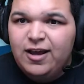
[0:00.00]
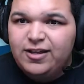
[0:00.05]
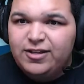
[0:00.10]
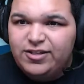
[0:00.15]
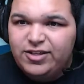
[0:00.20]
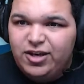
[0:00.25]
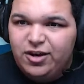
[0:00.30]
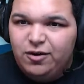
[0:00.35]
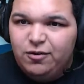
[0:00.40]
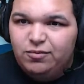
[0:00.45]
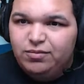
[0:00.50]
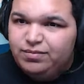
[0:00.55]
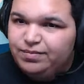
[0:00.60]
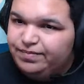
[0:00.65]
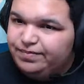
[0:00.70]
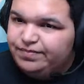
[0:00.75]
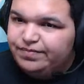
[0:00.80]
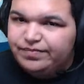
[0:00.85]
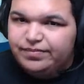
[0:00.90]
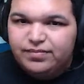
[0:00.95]
So,
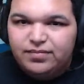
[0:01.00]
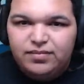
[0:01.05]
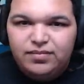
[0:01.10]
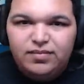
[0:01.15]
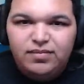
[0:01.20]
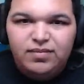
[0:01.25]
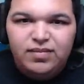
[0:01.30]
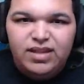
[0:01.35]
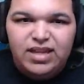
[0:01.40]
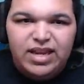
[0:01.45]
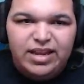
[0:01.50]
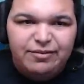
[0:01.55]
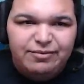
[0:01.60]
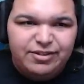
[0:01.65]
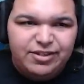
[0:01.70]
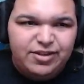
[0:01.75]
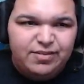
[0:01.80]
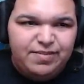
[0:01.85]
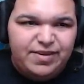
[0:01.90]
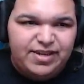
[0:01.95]
it
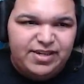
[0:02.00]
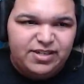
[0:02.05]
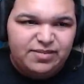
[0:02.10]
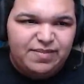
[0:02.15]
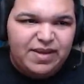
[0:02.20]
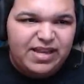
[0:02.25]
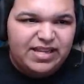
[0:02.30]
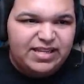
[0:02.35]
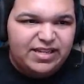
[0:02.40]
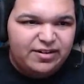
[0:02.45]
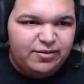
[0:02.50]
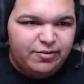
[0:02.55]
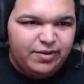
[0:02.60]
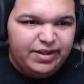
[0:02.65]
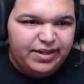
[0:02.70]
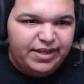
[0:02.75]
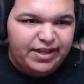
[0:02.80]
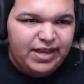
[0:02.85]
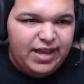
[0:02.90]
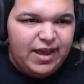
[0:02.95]
was to be expected,
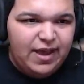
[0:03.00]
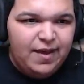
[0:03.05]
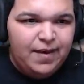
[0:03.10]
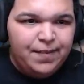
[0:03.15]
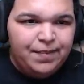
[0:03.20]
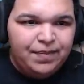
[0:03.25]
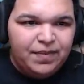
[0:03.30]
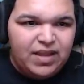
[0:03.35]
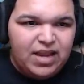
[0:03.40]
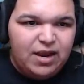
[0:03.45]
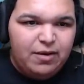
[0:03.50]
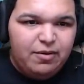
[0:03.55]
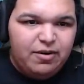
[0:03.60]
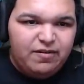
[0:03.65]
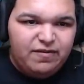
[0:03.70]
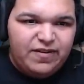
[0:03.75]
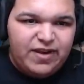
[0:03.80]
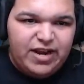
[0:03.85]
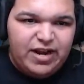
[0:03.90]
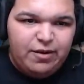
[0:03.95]
really. I want to
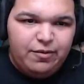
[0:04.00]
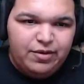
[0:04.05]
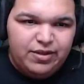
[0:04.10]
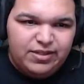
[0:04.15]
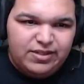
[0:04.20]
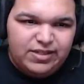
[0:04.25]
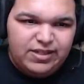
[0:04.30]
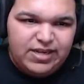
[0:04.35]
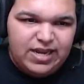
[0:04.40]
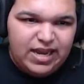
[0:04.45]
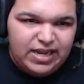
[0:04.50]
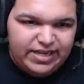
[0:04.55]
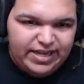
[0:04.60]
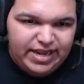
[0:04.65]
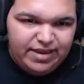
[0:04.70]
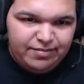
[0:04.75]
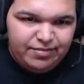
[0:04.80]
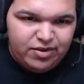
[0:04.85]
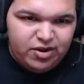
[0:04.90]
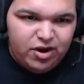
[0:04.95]
find out where this
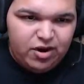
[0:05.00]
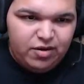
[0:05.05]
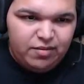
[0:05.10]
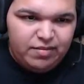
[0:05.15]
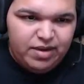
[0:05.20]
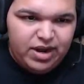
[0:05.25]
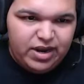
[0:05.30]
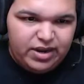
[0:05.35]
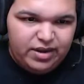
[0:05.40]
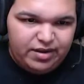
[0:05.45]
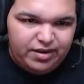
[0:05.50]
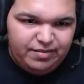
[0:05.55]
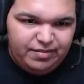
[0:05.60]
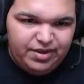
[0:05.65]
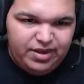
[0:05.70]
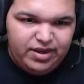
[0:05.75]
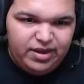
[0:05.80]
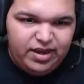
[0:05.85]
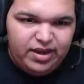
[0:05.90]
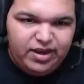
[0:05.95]
goddamn Darumaka can be
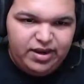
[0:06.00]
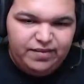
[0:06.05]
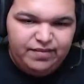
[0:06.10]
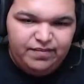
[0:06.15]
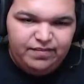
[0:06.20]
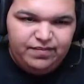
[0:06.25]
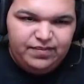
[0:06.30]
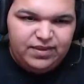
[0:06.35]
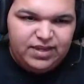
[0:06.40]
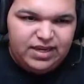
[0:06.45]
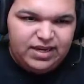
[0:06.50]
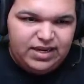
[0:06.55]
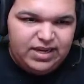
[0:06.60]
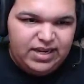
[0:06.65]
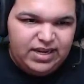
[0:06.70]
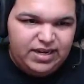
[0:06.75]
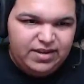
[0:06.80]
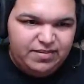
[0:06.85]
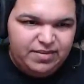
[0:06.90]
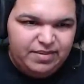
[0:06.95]
caught. I
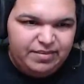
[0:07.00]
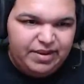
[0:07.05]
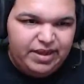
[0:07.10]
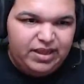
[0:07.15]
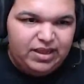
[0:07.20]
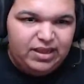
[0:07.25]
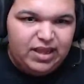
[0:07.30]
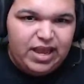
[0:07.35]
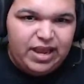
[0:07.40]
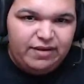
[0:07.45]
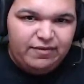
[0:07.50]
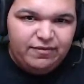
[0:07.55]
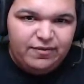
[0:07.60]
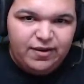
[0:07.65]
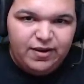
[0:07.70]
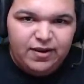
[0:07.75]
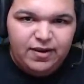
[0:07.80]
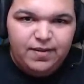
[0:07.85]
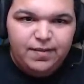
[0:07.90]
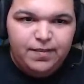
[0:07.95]
need him in my life.
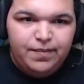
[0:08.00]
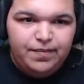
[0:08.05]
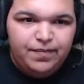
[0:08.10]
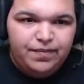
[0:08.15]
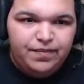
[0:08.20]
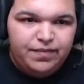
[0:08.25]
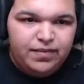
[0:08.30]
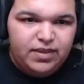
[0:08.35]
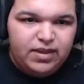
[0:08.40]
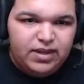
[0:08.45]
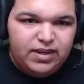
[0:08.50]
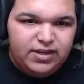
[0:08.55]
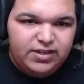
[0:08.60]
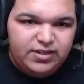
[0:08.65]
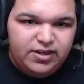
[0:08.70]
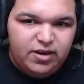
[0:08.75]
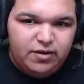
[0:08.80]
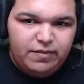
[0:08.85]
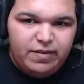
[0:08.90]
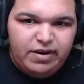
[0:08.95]
Is
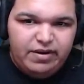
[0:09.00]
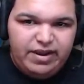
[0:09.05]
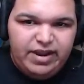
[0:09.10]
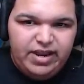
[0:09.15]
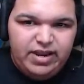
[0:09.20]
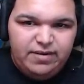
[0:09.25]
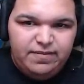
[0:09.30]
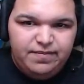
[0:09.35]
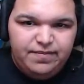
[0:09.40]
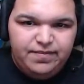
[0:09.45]
he on Route 8?